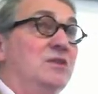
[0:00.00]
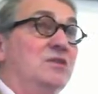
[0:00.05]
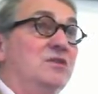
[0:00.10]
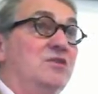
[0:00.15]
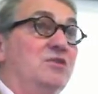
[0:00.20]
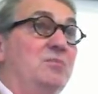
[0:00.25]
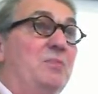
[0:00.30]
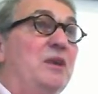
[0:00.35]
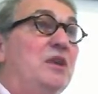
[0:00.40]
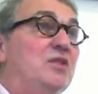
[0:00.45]

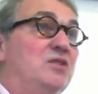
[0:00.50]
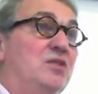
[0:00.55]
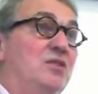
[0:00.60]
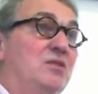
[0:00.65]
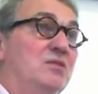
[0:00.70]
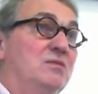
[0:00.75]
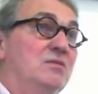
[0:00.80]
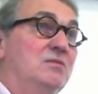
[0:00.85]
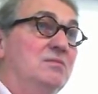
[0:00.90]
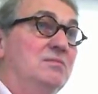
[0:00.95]
speak to
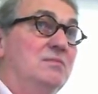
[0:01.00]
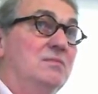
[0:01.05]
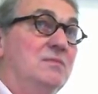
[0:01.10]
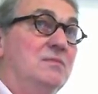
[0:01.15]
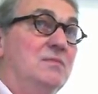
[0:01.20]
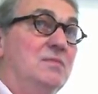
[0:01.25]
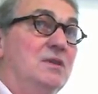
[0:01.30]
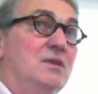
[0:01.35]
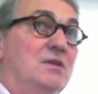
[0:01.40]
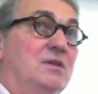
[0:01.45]
you,
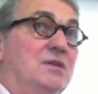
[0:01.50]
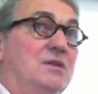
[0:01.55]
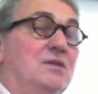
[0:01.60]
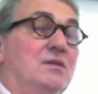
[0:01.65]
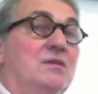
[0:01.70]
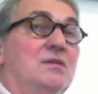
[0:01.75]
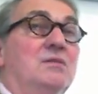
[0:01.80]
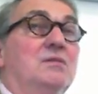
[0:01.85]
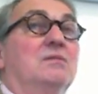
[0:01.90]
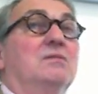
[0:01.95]

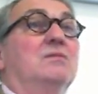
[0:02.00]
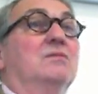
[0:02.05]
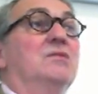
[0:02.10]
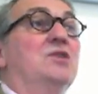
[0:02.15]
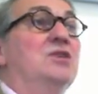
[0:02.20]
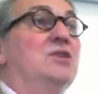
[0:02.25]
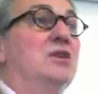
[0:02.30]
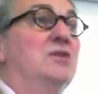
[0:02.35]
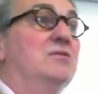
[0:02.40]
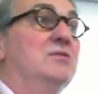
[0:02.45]

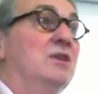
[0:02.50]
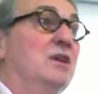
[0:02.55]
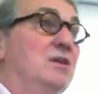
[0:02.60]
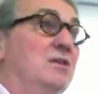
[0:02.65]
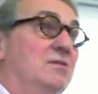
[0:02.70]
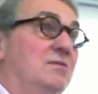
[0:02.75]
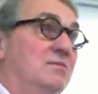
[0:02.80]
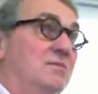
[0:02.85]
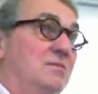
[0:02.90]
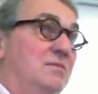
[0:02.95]
we don't
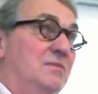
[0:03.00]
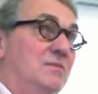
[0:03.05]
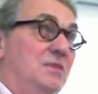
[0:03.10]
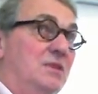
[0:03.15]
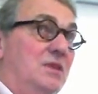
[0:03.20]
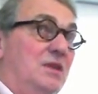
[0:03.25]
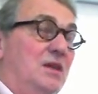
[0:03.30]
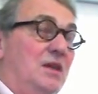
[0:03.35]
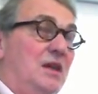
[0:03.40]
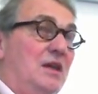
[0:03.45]
know.
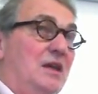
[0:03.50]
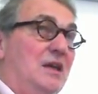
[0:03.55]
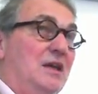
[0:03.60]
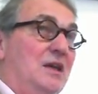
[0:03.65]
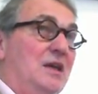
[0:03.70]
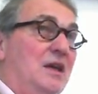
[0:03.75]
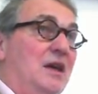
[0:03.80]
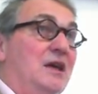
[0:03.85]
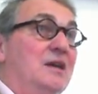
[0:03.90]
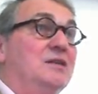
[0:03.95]

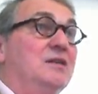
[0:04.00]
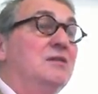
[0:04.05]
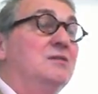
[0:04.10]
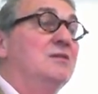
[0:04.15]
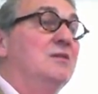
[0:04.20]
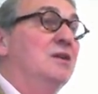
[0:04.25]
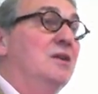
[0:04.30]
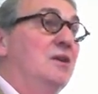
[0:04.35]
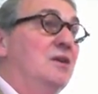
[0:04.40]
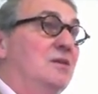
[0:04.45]
I
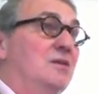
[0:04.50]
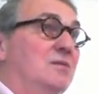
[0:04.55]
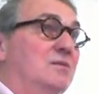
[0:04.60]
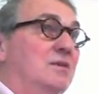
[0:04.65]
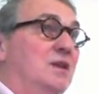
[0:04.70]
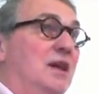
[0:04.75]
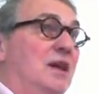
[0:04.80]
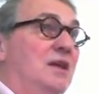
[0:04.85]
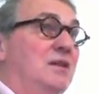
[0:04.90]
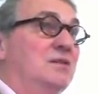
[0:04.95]
don't know.
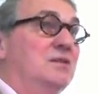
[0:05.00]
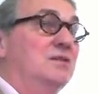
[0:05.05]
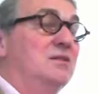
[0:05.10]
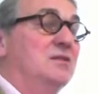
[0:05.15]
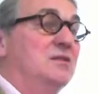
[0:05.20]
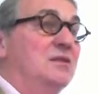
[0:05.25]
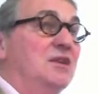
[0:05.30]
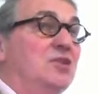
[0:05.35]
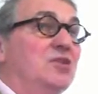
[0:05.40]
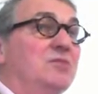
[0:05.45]

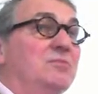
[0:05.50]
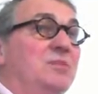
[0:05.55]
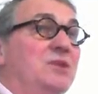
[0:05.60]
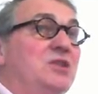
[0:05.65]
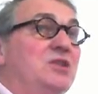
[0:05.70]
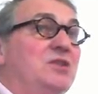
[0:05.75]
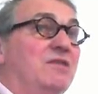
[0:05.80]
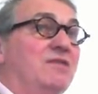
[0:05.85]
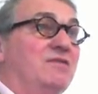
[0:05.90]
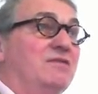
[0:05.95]
And it'll be
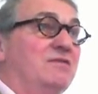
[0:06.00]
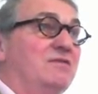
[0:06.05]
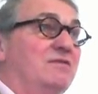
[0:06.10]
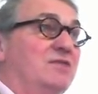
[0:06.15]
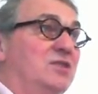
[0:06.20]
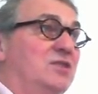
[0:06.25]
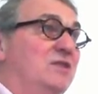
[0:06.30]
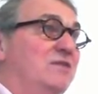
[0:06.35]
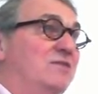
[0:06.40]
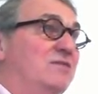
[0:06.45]
different
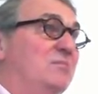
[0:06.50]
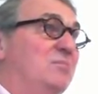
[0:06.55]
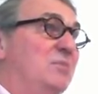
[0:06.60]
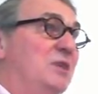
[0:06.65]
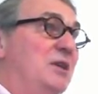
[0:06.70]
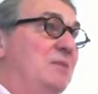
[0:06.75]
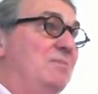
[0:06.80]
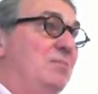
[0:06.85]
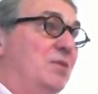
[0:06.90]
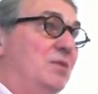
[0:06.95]
for different
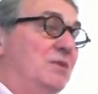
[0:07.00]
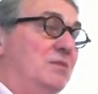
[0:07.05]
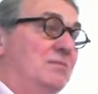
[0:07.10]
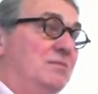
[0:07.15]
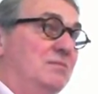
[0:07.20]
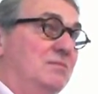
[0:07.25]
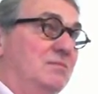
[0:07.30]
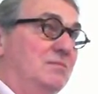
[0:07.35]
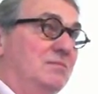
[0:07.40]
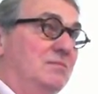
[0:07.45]
people.
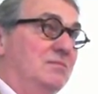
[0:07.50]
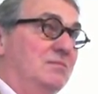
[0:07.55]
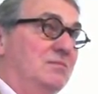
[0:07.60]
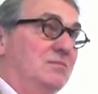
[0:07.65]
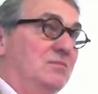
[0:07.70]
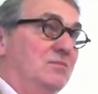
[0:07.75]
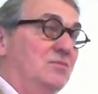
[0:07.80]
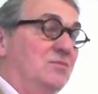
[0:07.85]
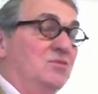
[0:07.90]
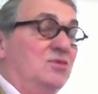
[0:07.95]

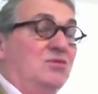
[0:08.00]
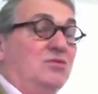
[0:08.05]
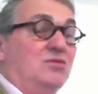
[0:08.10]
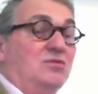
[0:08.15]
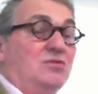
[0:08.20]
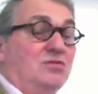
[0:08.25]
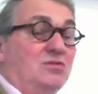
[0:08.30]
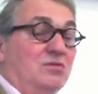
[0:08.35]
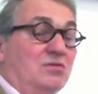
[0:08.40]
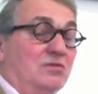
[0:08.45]
And
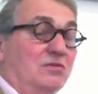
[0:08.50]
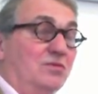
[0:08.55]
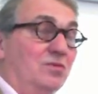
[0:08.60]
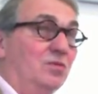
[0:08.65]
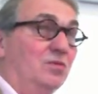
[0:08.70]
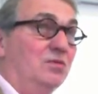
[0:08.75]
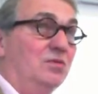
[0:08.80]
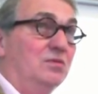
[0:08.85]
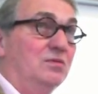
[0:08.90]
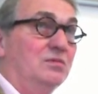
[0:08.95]
it's true of
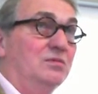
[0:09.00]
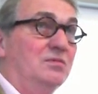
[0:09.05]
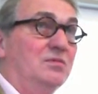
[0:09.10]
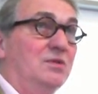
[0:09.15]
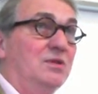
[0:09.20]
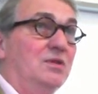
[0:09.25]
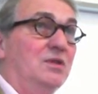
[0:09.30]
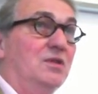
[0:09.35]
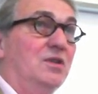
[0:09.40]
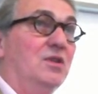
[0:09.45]
all
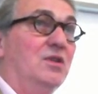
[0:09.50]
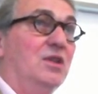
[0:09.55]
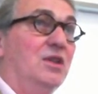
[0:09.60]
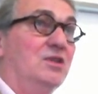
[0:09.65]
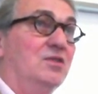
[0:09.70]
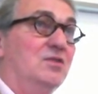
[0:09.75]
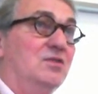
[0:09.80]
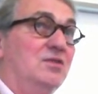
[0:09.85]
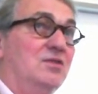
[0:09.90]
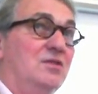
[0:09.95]
the
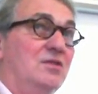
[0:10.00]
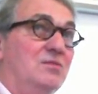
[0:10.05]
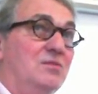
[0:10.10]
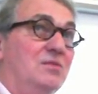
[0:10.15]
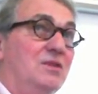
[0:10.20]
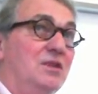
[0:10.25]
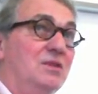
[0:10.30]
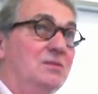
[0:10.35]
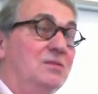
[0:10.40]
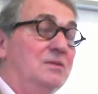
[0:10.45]
things that
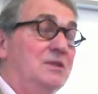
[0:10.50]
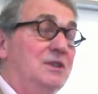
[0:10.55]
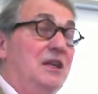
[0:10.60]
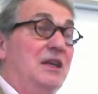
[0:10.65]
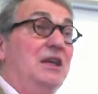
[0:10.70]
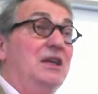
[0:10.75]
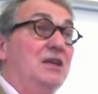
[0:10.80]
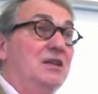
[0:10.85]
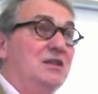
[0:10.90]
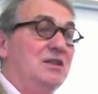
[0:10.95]
we will
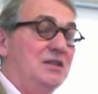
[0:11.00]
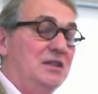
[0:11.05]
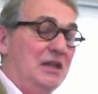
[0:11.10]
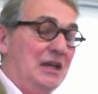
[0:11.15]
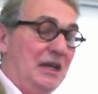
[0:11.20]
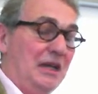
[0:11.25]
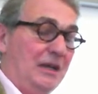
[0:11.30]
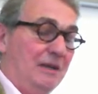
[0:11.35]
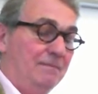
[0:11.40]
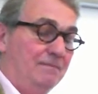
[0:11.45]
hear today.